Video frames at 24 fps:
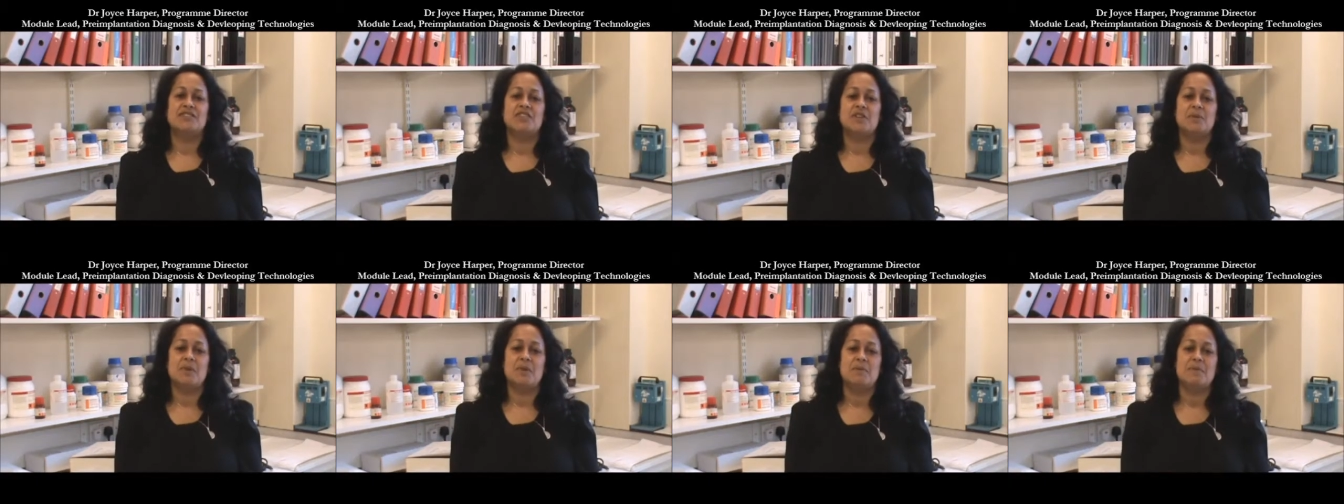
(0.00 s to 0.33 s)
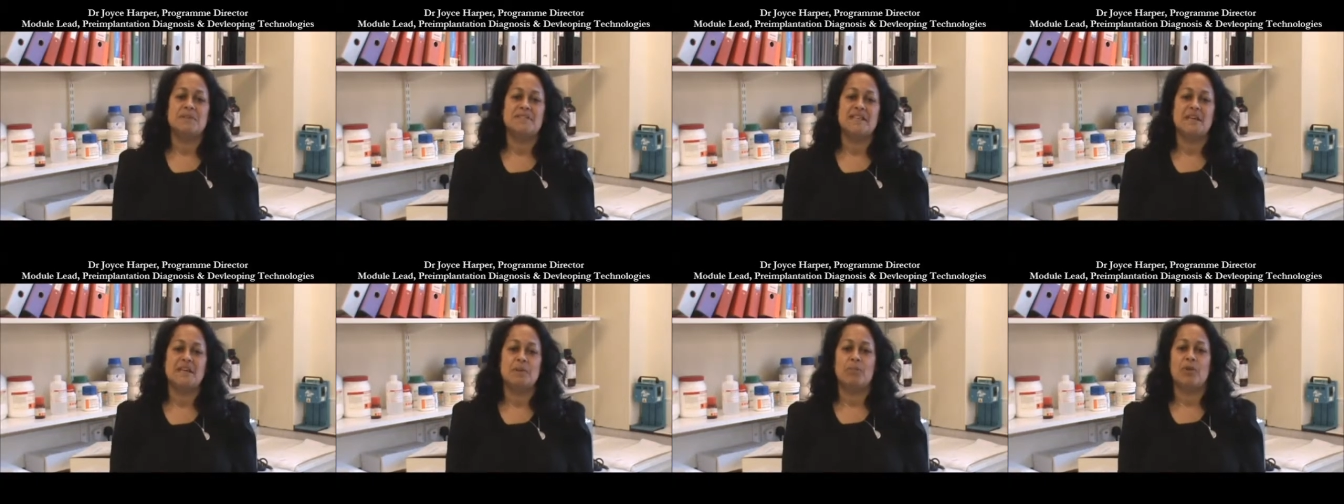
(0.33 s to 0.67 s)
two
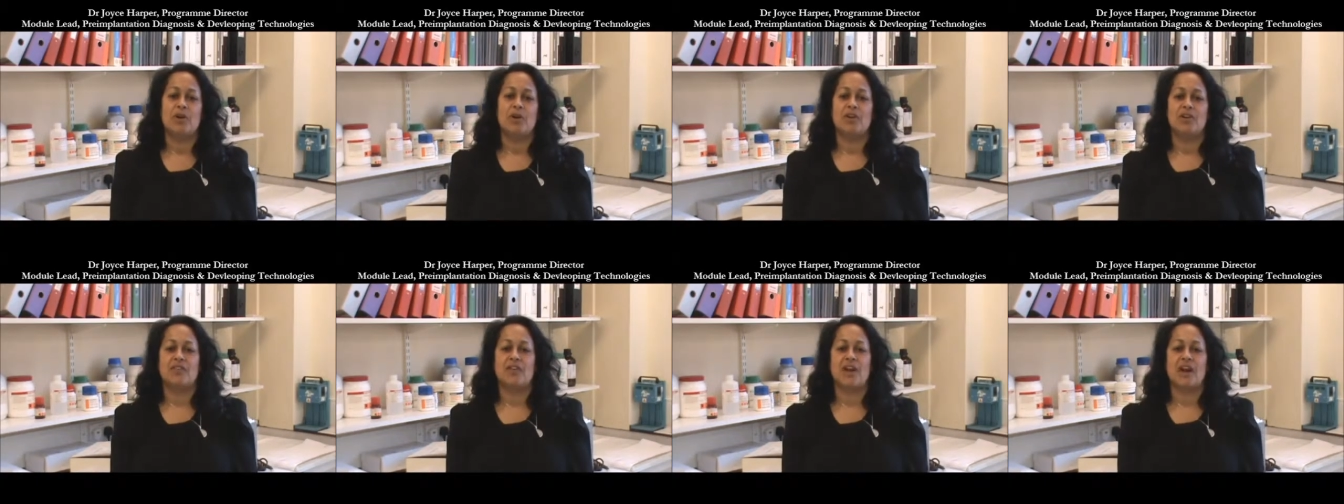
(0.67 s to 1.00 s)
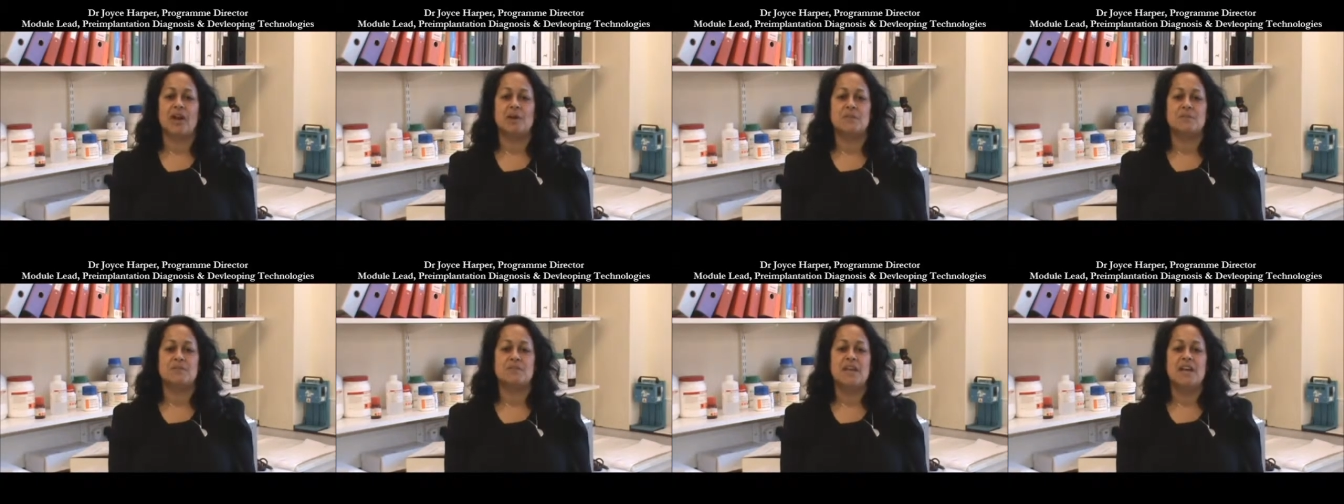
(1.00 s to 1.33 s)
MSc
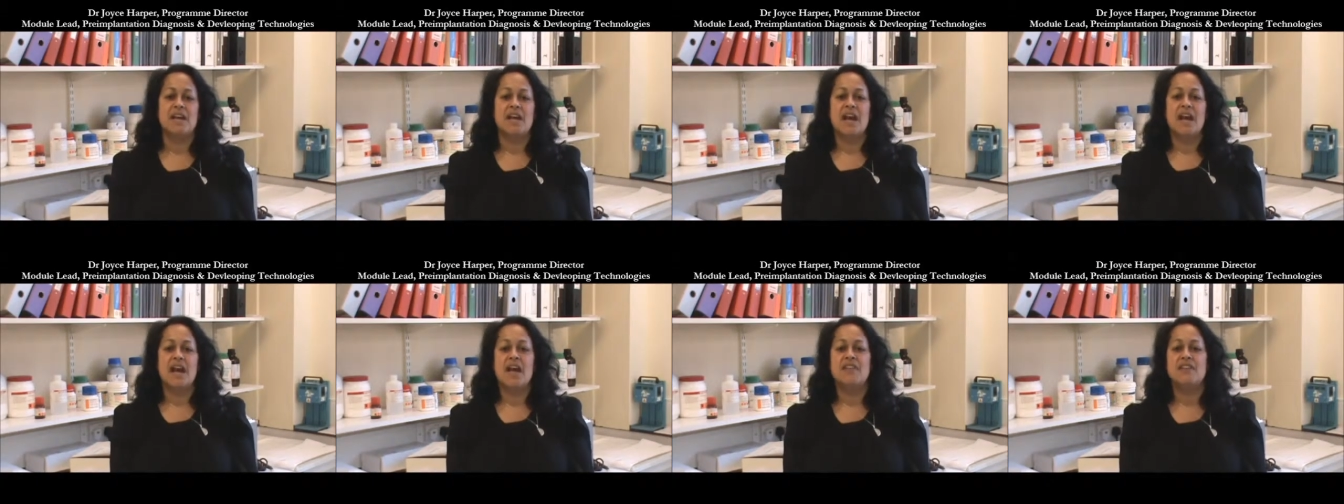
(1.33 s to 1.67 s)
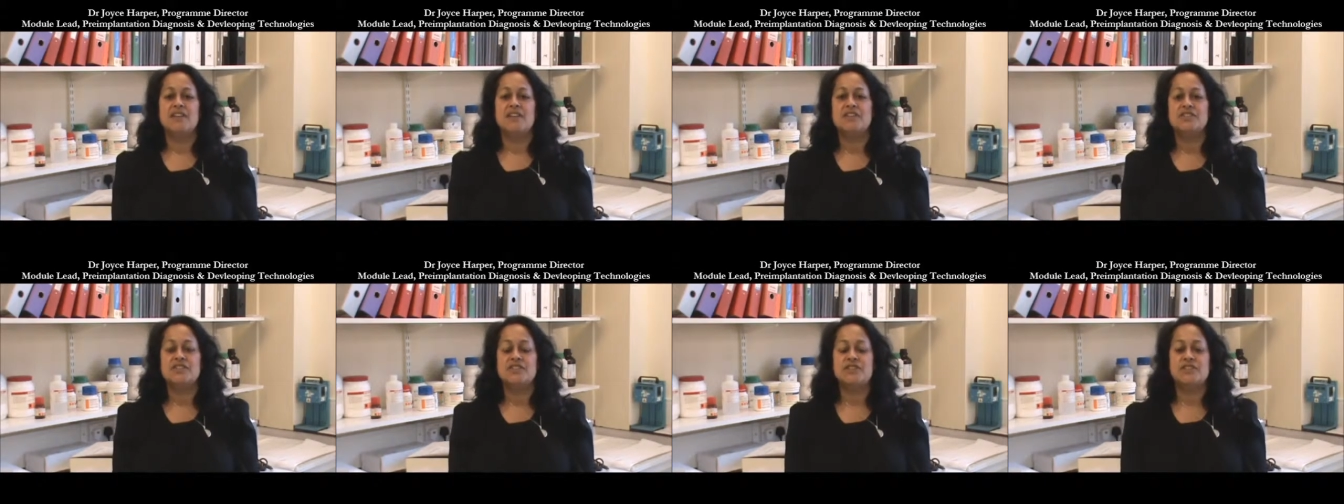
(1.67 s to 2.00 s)
programmes in
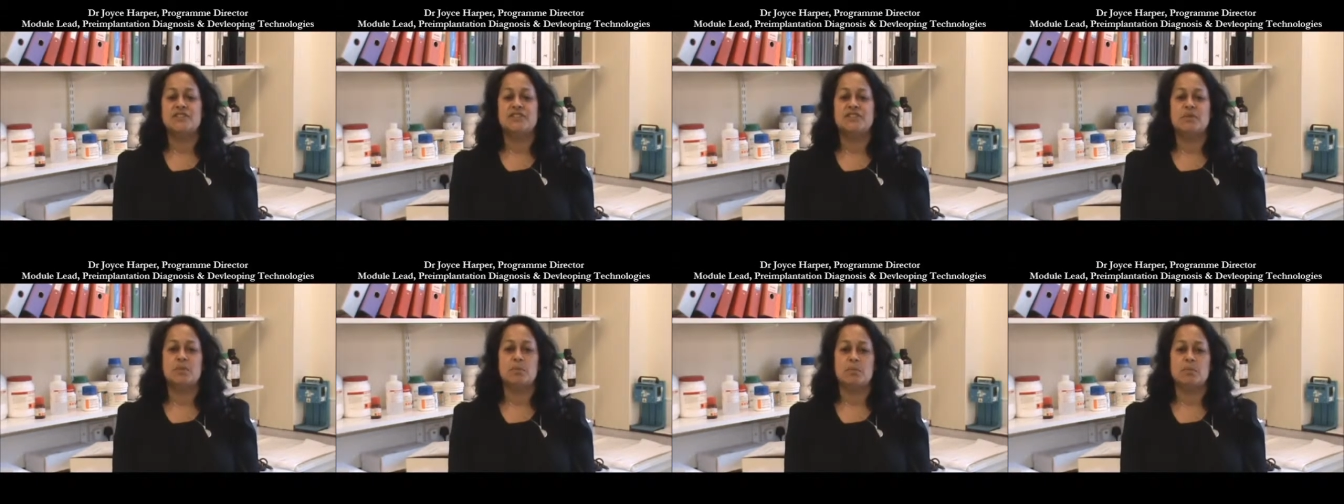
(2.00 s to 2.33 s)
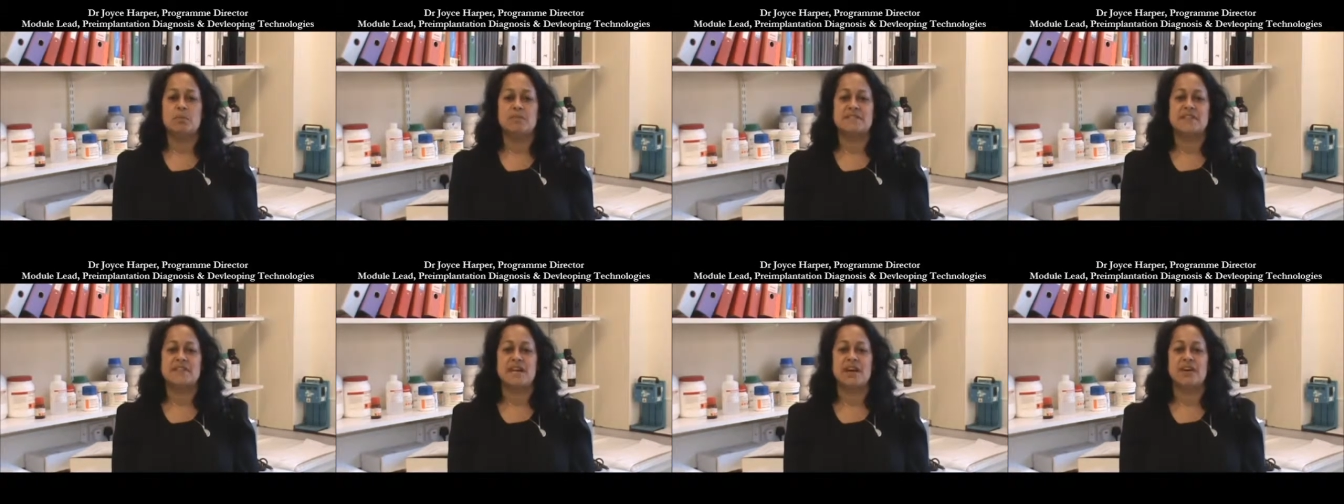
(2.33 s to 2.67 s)
the Institute for
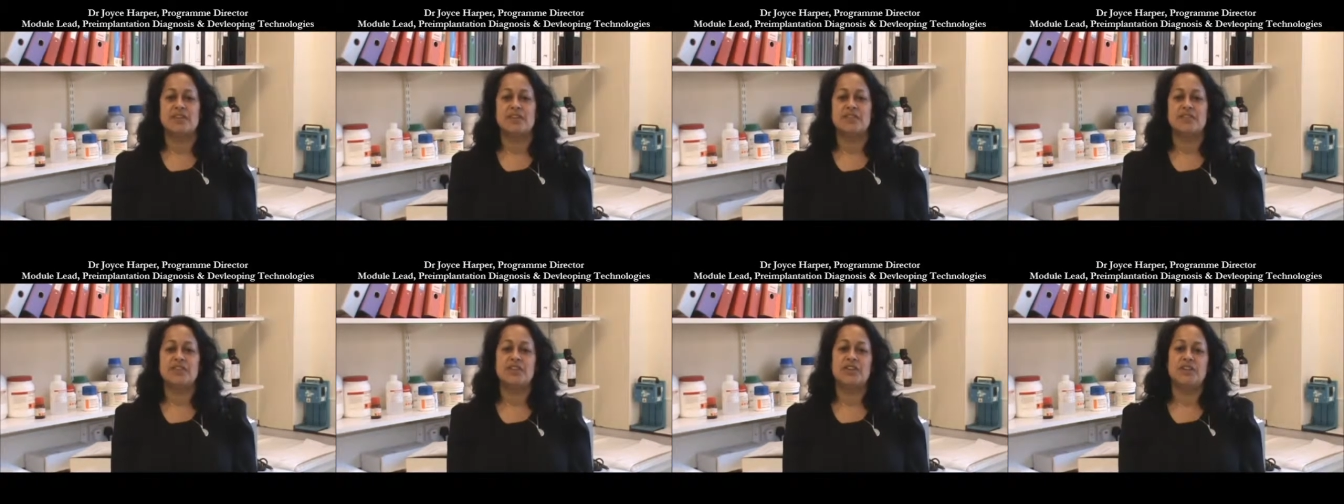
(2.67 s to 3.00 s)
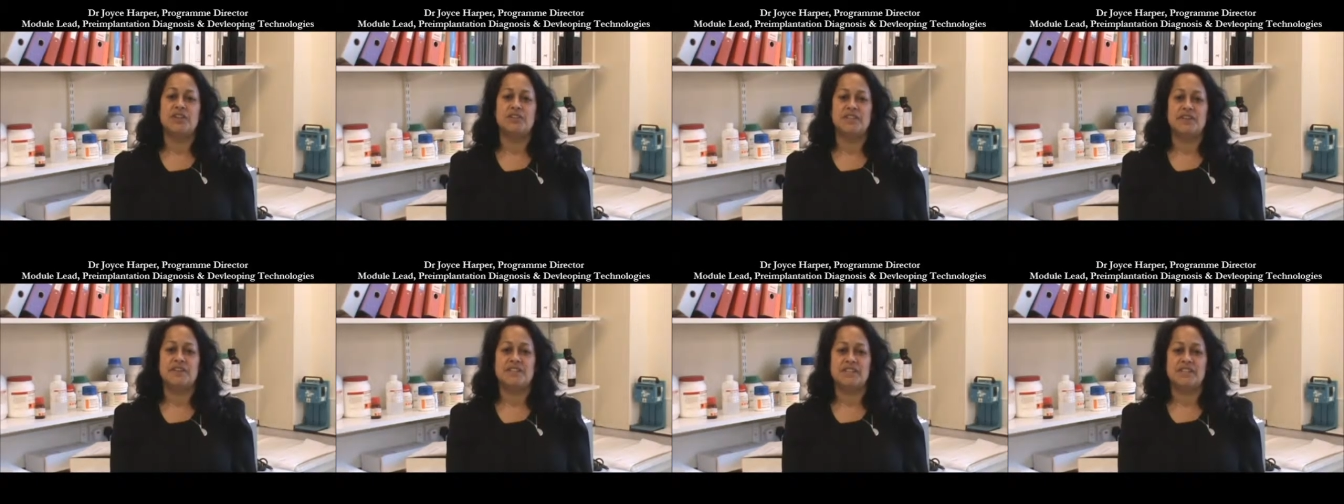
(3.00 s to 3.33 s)
Women's Health,
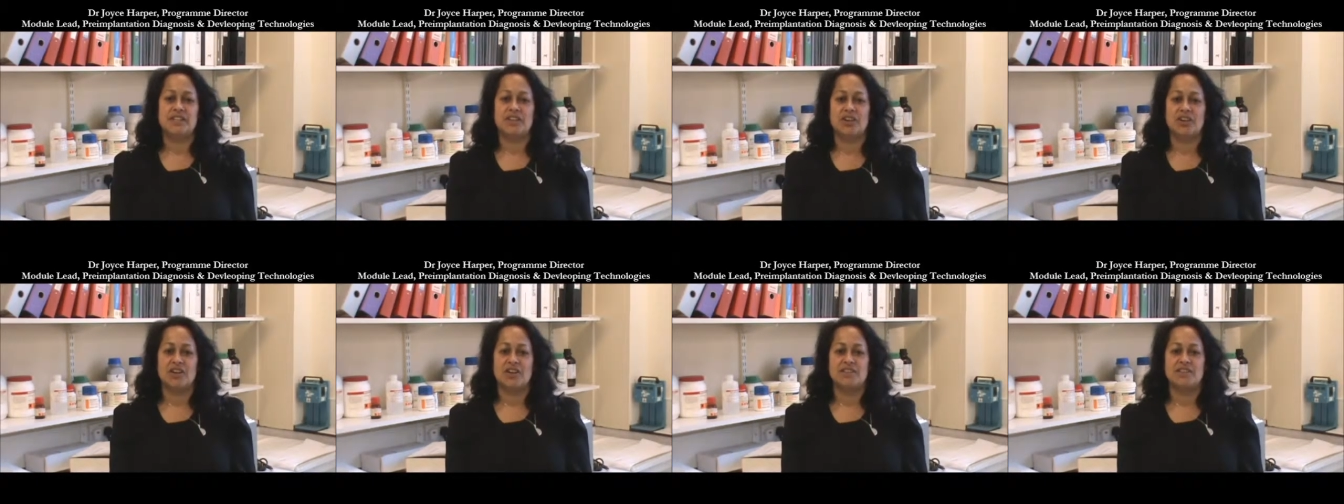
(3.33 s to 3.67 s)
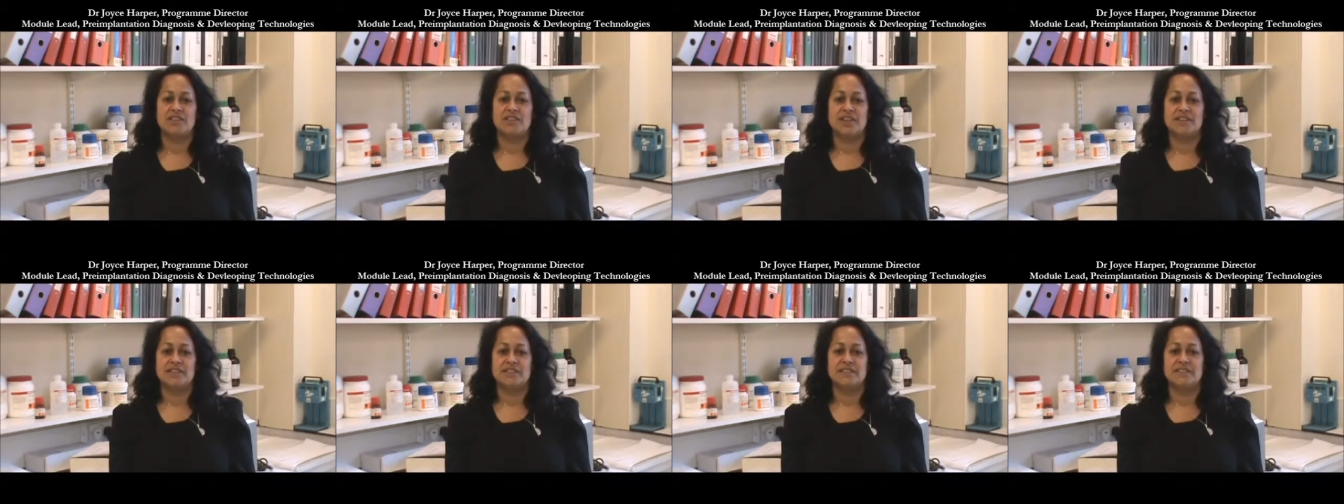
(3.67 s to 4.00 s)
University College
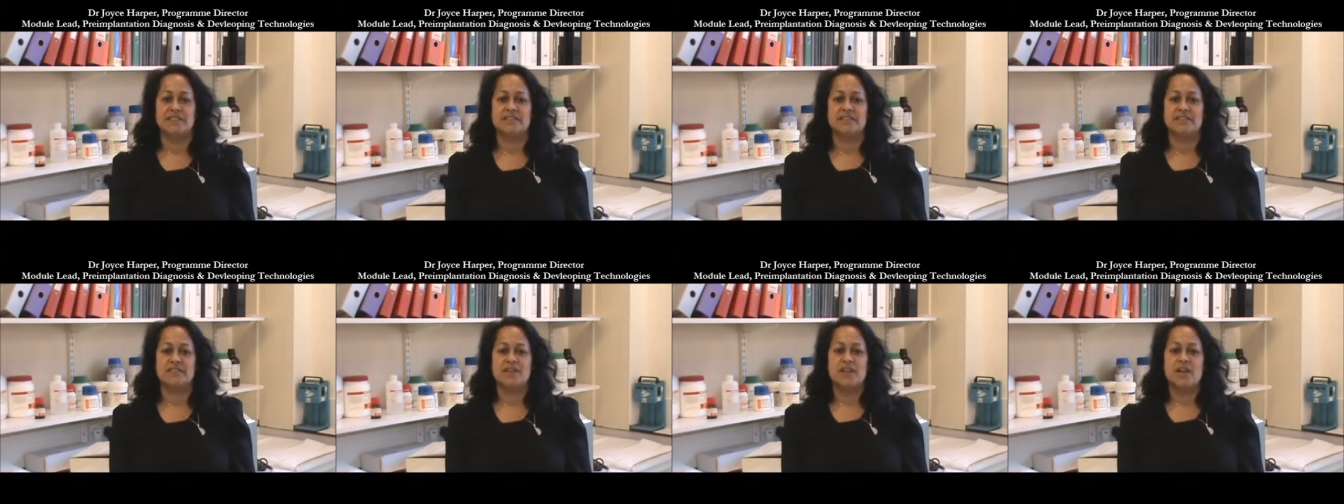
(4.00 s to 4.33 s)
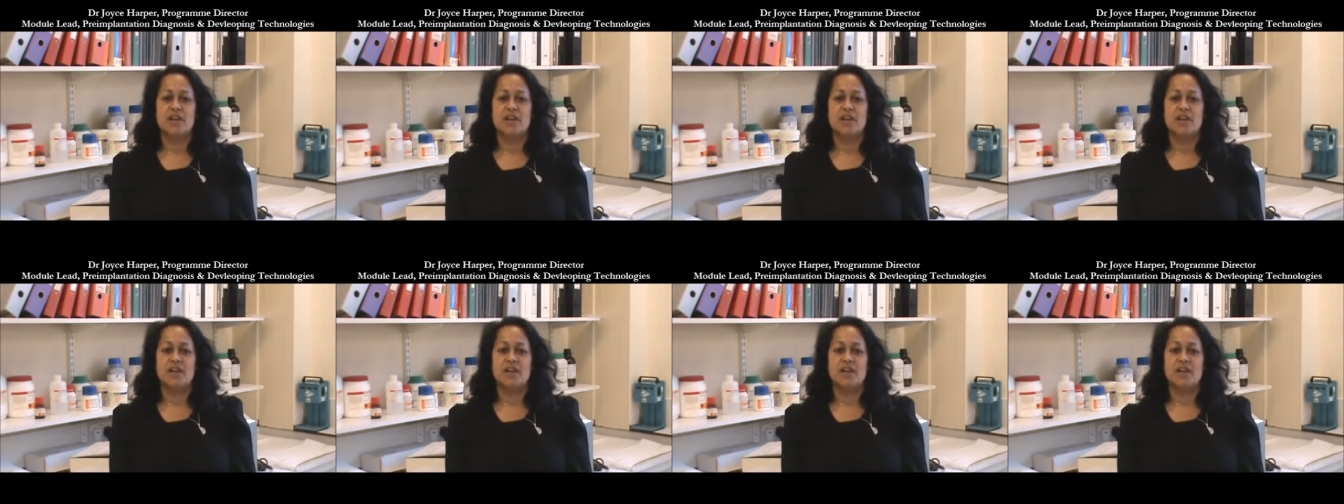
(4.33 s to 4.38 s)
London.